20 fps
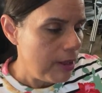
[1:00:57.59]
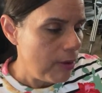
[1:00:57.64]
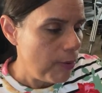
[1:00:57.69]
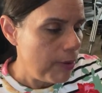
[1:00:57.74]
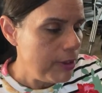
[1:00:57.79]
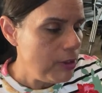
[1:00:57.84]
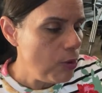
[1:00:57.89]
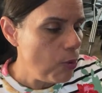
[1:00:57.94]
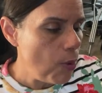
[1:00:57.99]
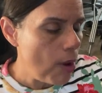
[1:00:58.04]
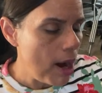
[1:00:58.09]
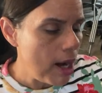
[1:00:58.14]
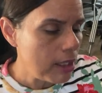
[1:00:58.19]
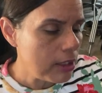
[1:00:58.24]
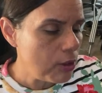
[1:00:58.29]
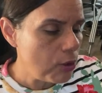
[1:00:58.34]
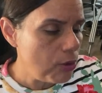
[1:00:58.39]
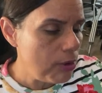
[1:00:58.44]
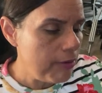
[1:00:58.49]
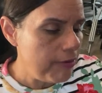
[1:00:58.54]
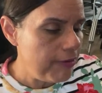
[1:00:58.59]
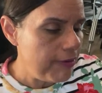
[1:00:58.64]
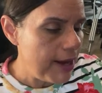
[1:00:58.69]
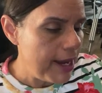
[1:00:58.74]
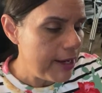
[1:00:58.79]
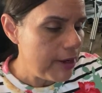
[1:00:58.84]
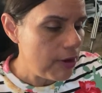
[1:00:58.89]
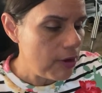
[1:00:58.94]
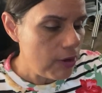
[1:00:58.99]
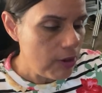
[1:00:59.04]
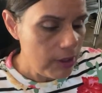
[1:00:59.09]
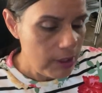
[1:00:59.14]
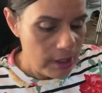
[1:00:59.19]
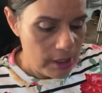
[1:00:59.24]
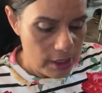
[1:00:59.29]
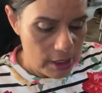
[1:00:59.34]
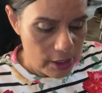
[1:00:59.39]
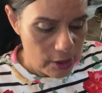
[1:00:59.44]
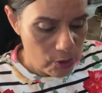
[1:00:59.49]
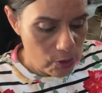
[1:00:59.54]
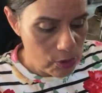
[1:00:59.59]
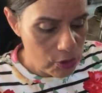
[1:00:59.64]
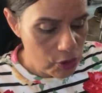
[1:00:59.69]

When you walk through the fire, you